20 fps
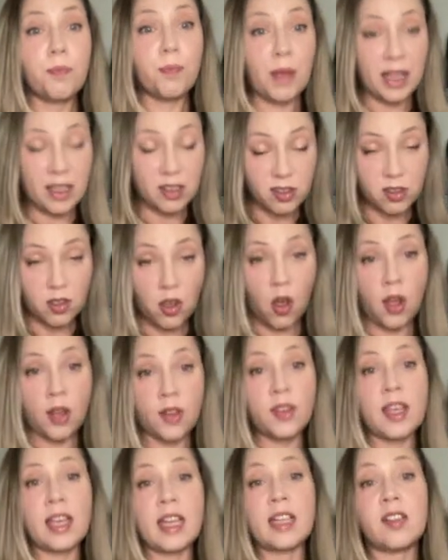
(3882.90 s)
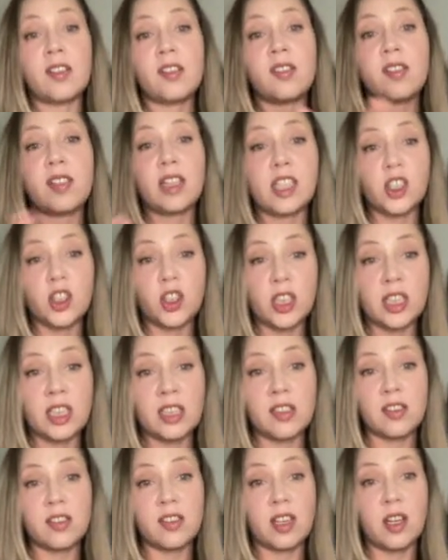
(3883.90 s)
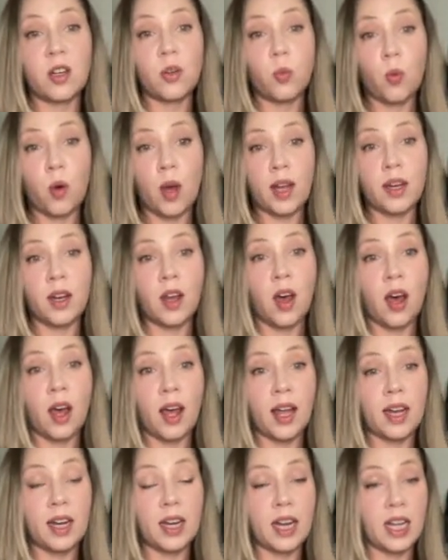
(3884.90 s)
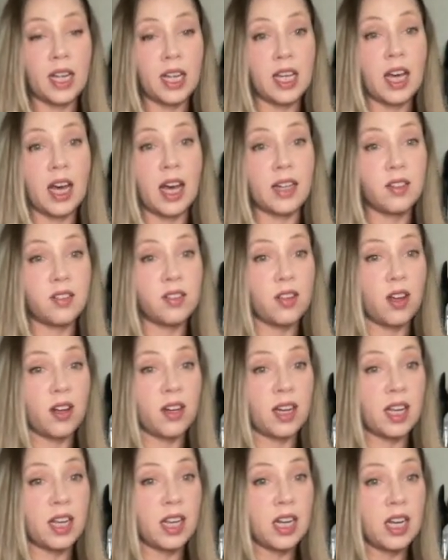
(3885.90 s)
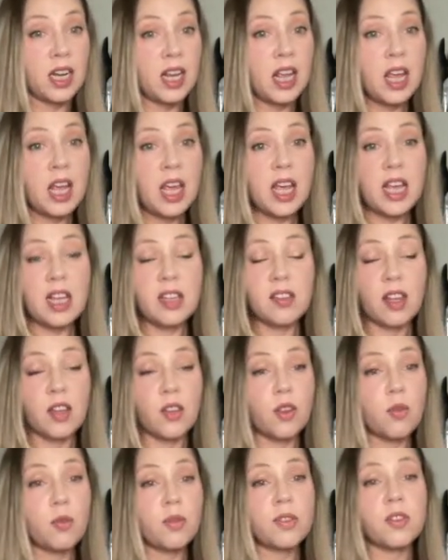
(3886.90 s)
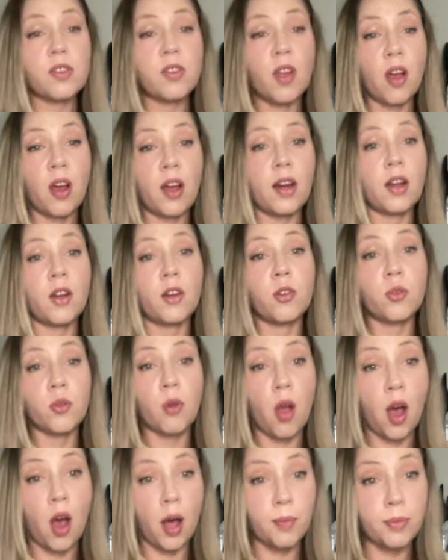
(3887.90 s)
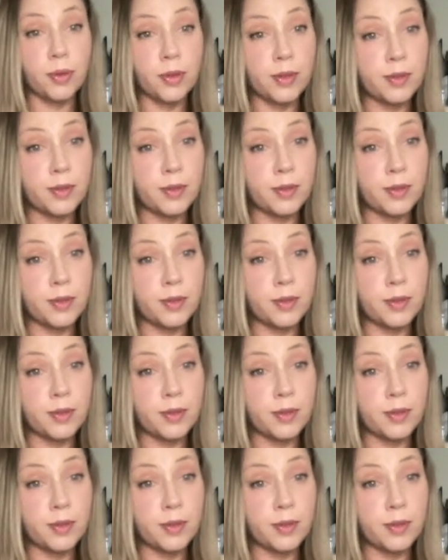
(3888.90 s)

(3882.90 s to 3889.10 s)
Based on the incisions and whatnot and cuts on it. He's like, there was not a drop.